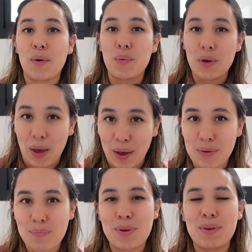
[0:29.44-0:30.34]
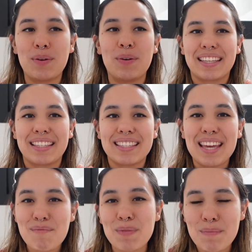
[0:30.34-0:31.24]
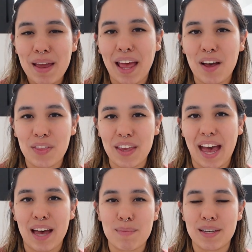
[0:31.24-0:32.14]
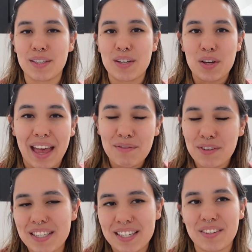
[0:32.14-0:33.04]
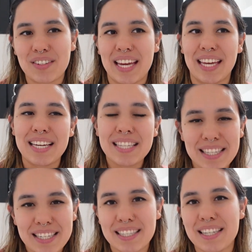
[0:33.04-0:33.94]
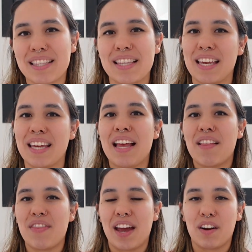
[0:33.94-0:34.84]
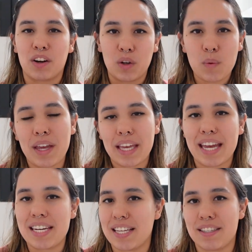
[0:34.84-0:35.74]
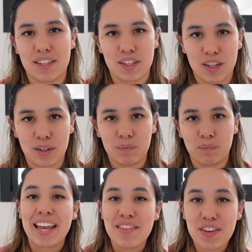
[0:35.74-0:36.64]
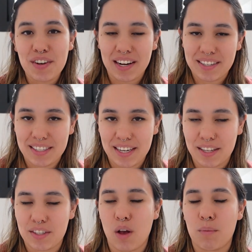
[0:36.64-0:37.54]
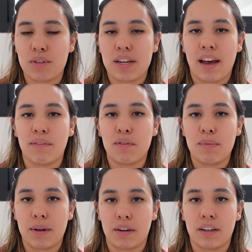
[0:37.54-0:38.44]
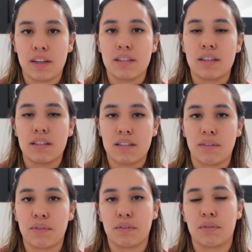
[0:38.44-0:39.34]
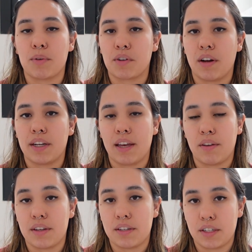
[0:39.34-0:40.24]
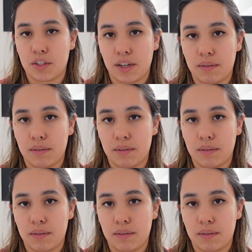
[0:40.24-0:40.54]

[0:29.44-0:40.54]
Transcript: will help you implement healthy habits every single day consistently that are quick and easy to do. In the United States, almost half of Americans suffer from a chronic health condition.